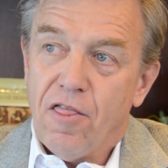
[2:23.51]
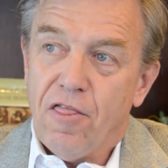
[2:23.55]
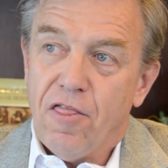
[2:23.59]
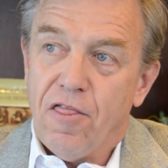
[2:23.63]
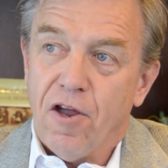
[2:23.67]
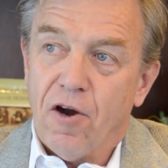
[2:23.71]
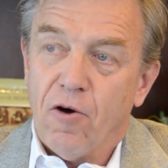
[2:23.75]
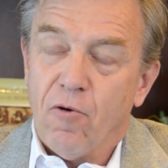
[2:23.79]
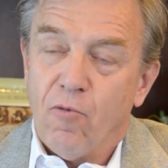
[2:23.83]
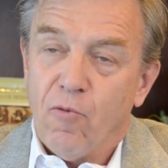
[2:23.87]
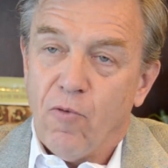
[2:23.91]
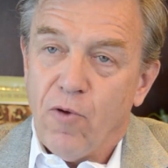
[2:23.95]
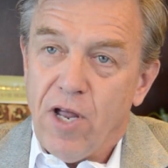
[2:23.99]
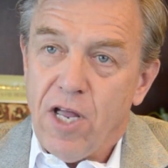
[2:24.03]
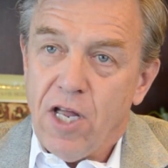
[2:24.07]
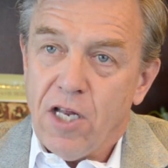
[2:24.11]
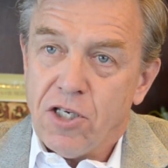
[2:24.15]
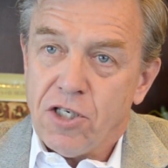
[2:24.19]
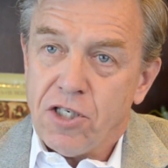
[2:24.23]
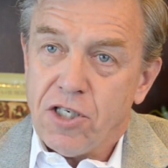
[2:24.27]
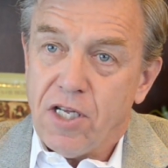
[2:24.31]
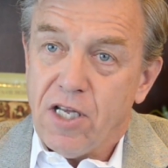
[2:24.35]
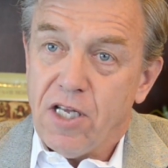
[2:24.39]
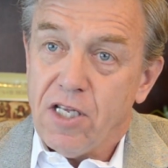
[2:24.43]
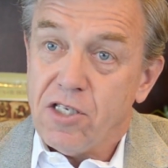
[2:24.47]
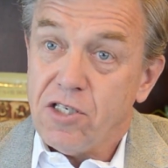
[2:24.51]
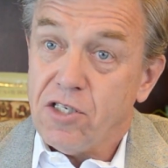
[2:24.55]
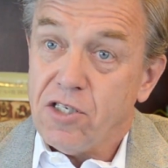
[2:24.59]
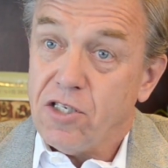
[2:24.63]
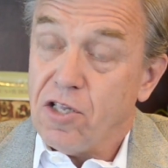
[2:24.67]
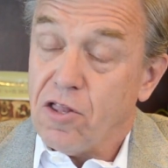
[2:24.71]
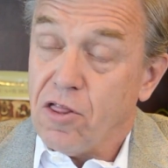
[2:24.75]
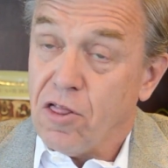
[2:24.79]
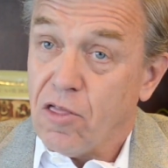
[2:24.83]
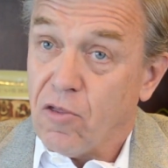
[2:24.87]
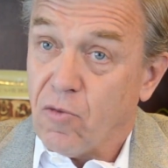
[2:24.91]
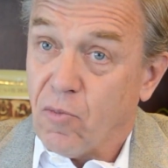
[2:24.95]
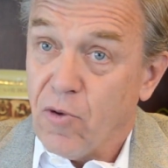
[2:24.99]
their reach is to
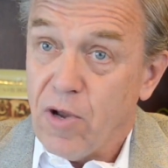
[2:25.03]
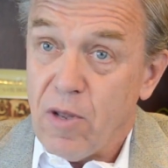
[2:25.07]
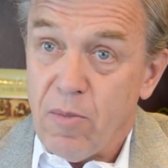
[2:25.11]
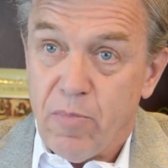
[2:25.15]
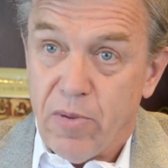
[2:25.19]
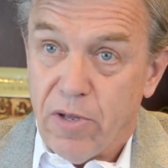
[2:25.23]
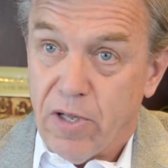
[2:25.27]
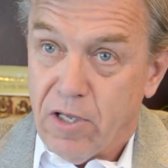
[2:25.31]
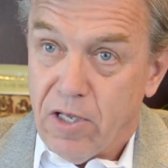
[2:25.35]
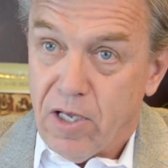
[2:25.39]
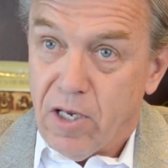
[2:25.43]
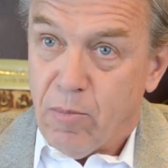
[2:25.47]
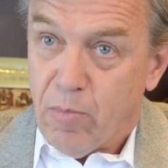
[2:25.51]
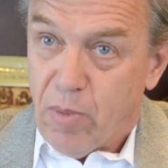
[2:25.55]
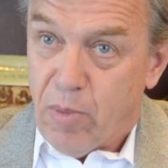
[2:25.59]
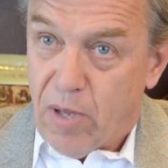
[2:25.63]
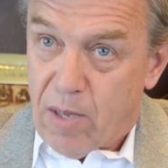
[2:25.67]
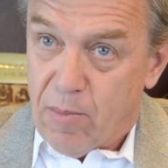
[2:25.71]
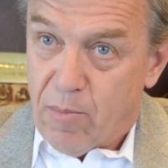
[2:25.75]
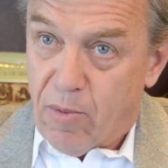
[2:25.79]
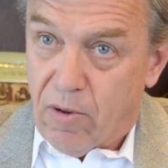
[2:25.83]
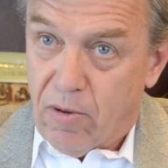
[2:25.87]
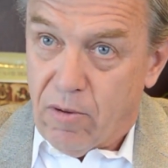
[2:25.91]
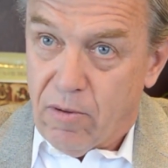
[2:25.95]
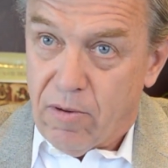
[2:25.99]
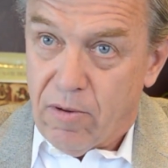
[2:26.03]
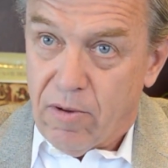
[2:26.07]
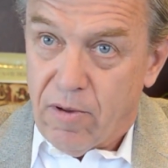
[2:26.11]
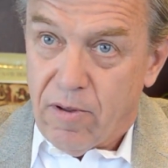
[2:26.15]
3 billion people.